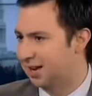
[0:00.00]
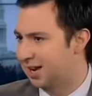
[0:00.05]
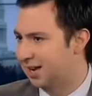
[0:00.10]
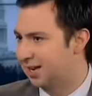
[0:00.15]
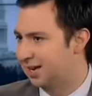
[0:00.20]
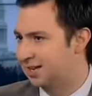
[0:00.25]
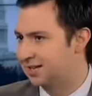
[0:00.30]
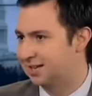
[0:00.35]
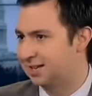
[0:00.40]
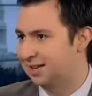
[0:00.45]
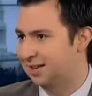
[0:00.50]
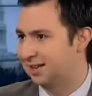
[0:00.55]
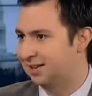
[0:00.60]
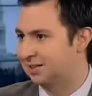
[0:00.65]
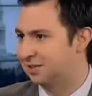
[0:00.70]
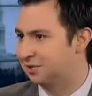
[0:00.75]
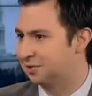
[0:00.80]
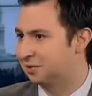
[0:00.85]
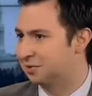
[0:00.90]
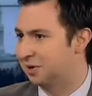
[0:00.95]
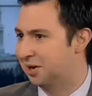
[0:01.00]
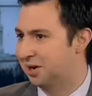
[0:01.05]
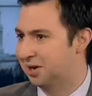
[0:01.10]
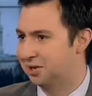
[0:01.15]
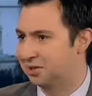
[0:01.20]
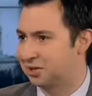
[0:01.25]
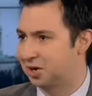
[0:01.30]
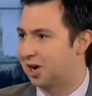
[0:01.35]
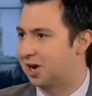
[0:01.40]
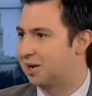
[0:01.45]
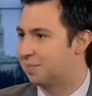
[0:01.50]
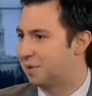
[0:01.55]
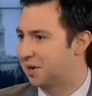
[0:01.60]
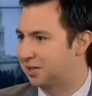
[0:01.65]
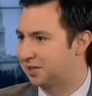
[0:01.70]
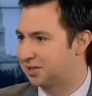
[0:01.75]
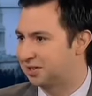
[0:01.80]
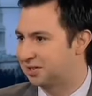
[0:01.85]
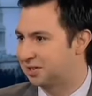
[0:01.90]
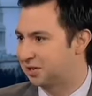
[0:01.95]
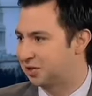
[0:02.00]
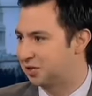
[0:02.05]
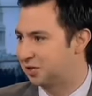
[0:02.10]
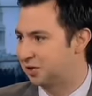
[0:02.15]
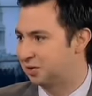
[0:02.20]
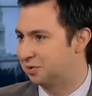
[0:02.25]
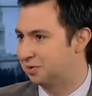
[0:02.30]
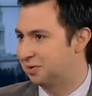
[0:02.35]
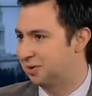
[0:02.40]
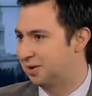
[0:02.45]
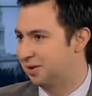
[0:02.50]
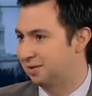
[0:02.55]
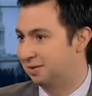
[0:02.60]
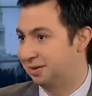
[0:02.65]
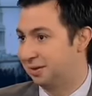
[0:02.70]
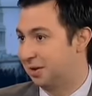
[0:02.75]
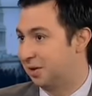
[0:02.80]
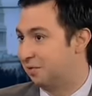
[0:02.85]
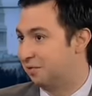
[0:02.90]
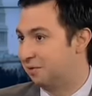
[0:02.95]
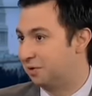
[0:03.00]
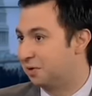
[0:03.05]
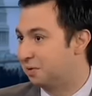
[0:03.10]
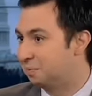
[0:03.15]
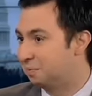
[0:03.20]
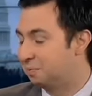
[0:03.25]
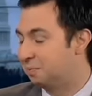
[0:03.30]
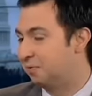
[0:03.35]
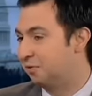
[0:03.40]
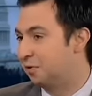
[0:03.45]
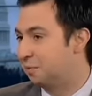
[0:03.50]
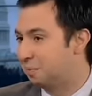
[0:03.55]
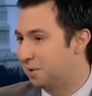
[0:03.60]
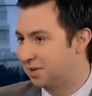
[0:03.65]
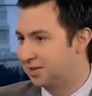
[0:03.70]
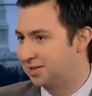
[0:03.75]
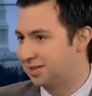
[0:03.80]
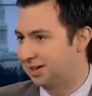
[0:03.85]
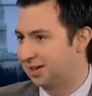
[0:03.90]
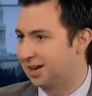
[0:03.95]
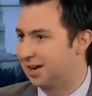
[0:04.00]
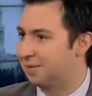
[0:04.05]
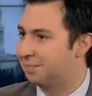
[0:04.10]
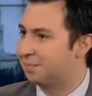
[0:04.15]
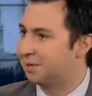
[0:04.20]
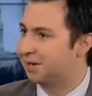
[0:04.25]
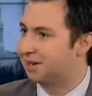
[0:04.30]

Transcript: candidates, I think, to talk about this issue, for months to come,